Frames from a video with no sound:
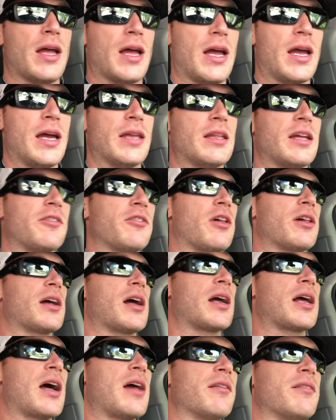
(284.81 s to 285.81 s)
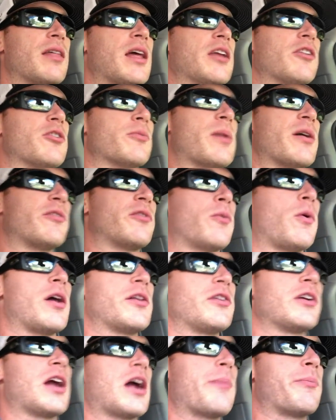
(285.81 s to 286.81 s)
And that's all I got, guys. Thanks so much for
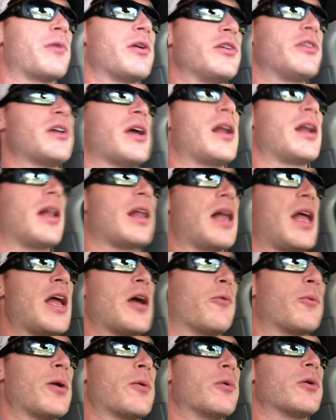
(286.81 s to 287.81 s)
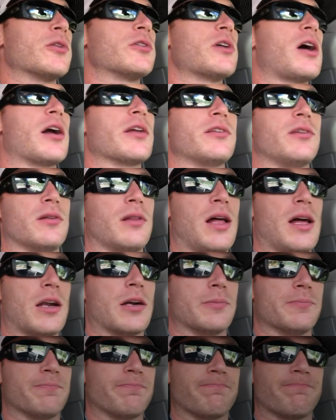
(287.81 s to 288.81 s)
watching. I appreciate it, and we will talk to you later.